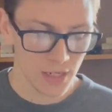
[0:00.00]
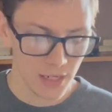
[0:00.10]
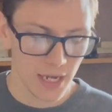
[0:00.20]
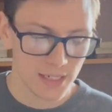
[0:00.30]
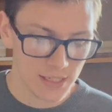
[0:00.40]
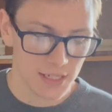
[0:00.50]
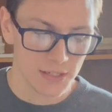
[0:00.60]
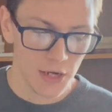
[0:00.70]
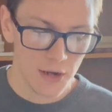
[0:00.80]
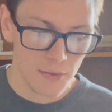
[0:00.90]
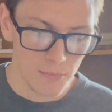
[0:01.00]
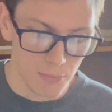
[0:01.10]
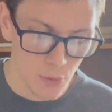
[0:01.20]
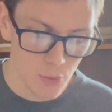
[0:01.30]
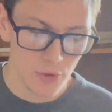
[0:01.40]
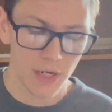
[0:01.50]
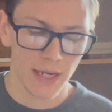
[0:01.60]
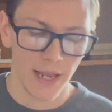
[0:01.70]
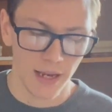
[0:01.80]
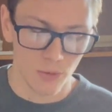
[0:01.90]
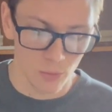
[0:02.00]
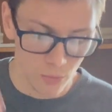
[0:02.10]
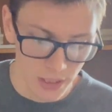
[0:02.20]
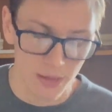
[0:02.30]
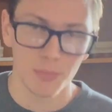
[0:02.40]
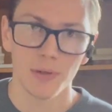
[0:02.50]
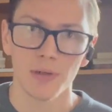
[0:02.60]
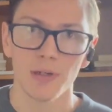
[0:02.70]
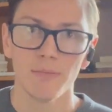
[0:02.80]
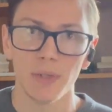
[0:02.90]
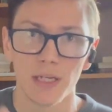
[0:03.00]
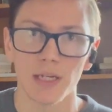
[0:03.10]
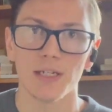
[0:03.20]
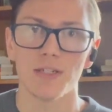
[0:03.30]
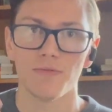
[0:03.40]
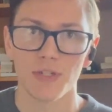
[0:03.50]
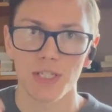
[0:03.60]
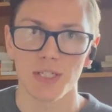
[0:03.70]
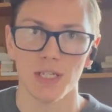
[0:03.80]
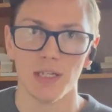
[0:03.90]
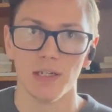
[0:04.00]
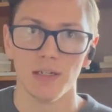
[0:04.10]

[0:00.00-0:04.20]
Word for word: God says, mourn and weep because of the sin.